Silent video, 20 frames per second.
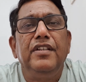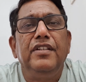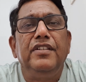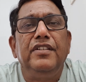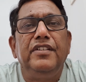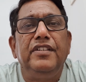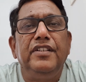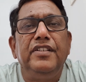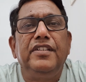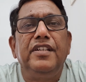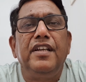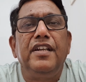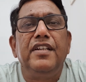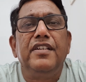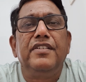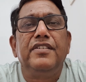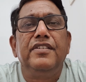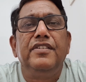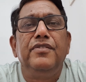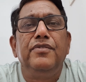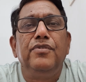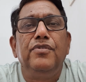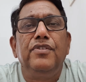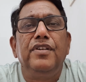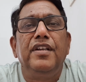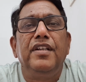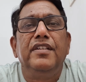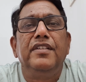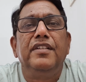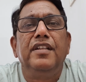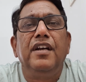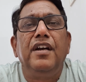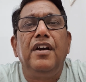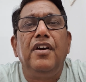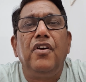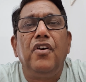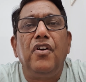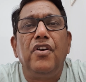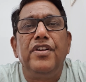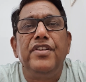This direction known as the
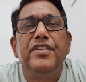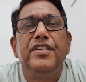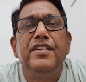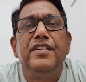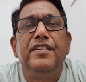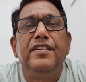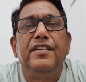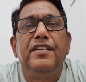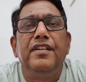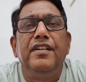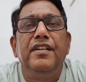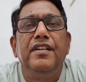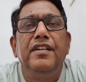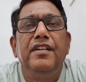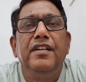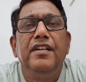horizontal,